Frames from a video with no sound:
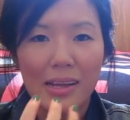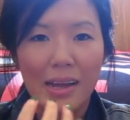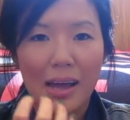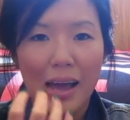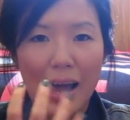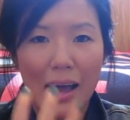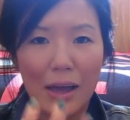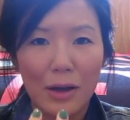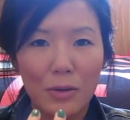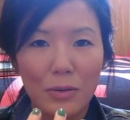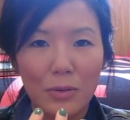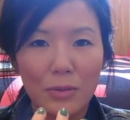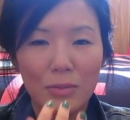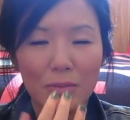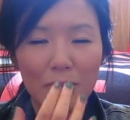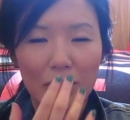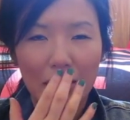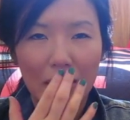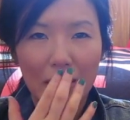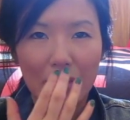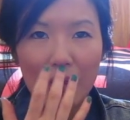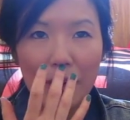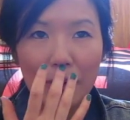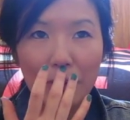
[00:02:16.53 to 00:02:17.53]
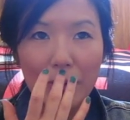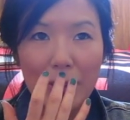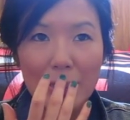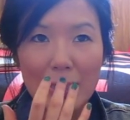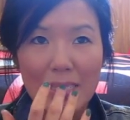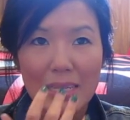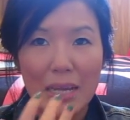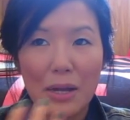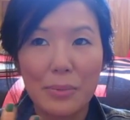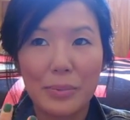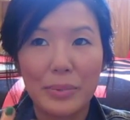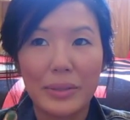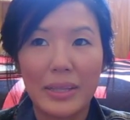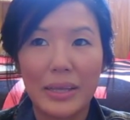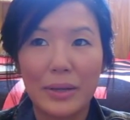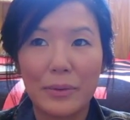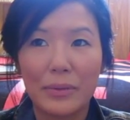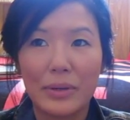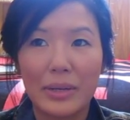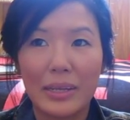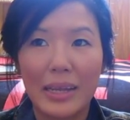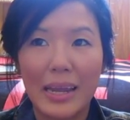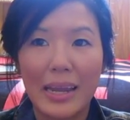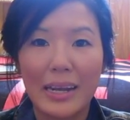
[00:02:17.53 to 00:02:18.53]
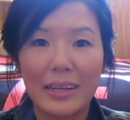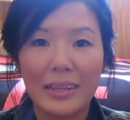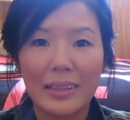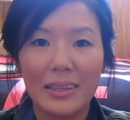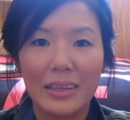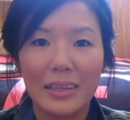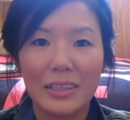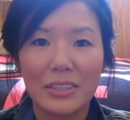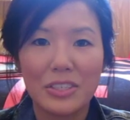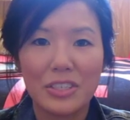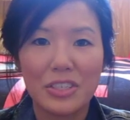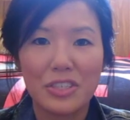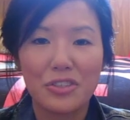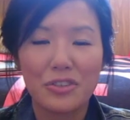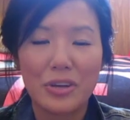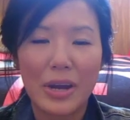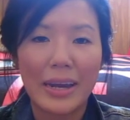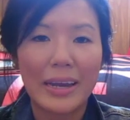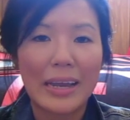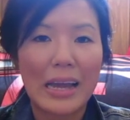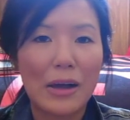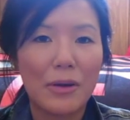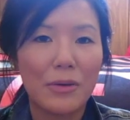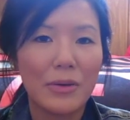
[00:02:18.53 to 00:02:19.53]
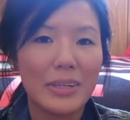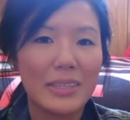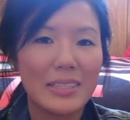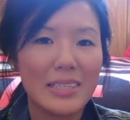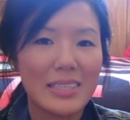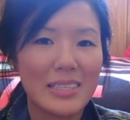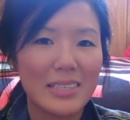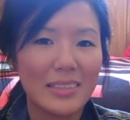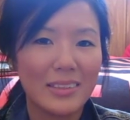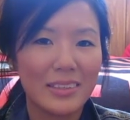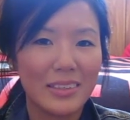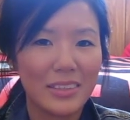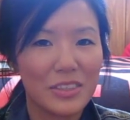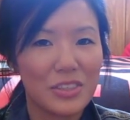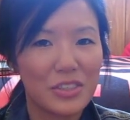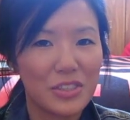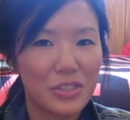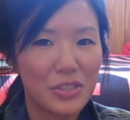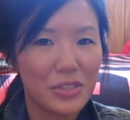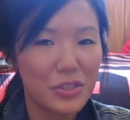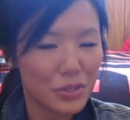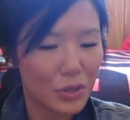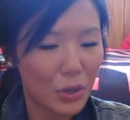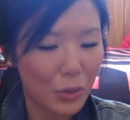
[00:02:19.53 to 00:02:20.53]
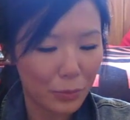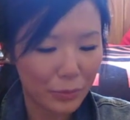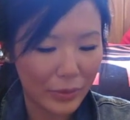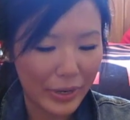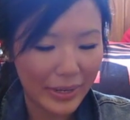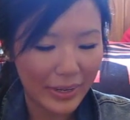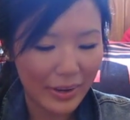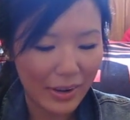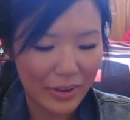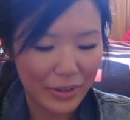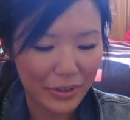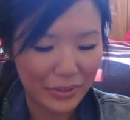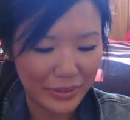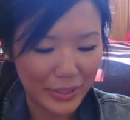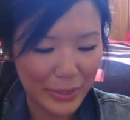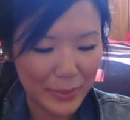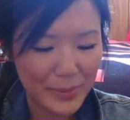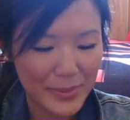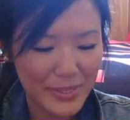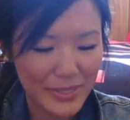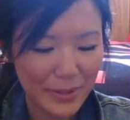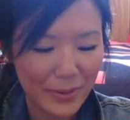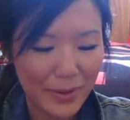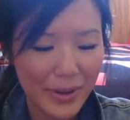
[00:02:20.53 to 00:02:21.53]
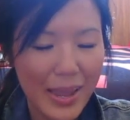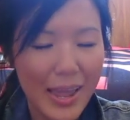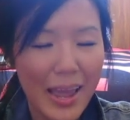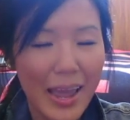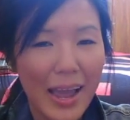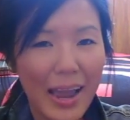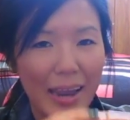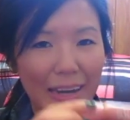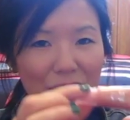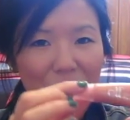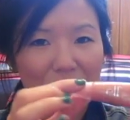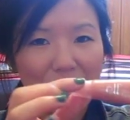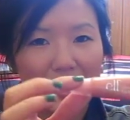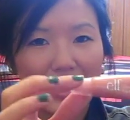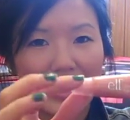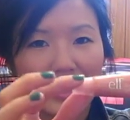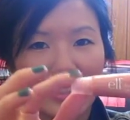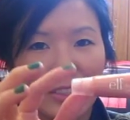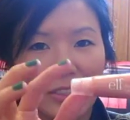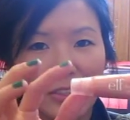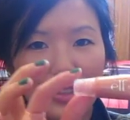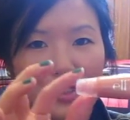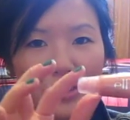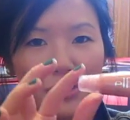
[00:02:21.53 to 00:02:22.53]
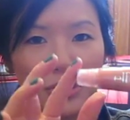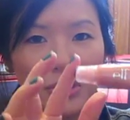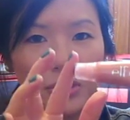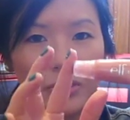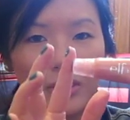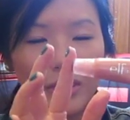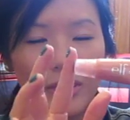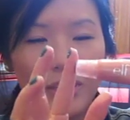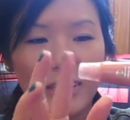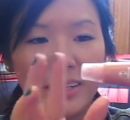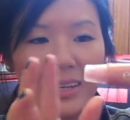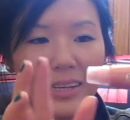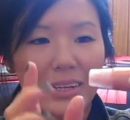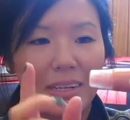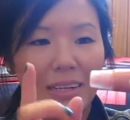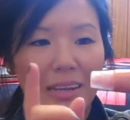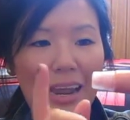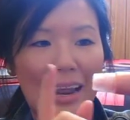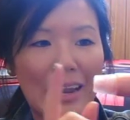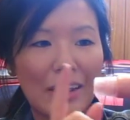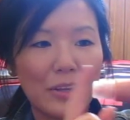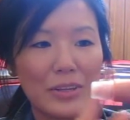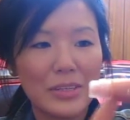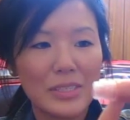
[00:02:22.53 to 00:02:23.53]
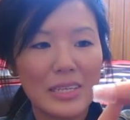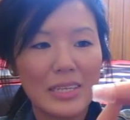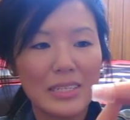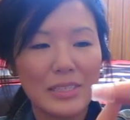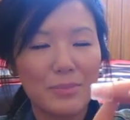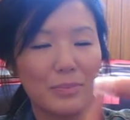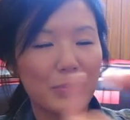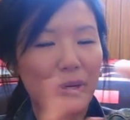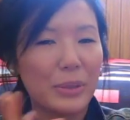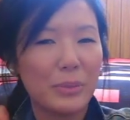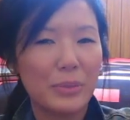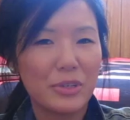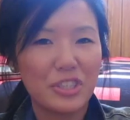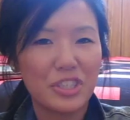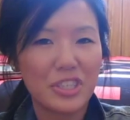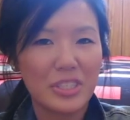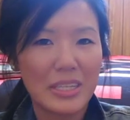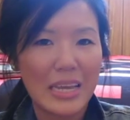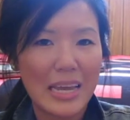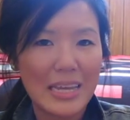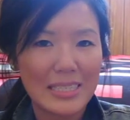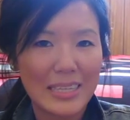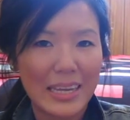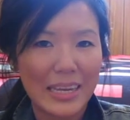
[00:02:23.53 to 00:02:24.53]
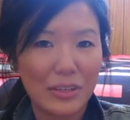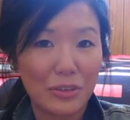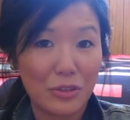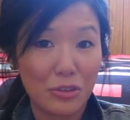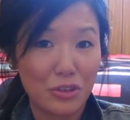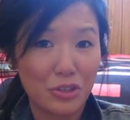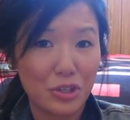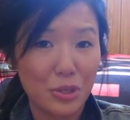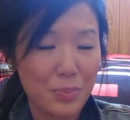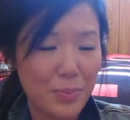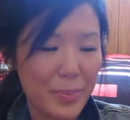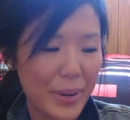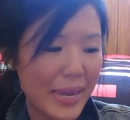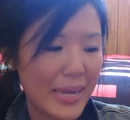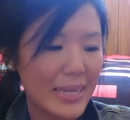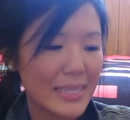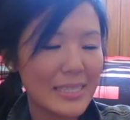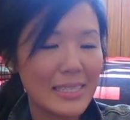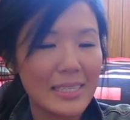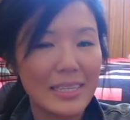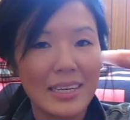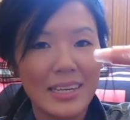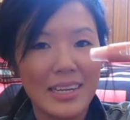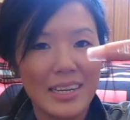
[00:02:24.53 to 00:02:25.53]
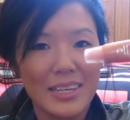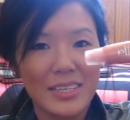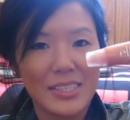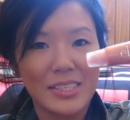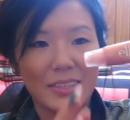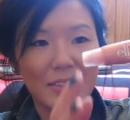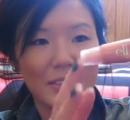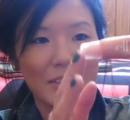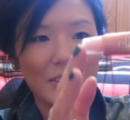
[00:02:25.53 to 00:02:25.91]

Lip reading: out, like not runs out, but like when it kind of like just dry out, it doesn't look so right on your lips. So I just like the neutral look, and I use this pretty much just as a neutral base. So it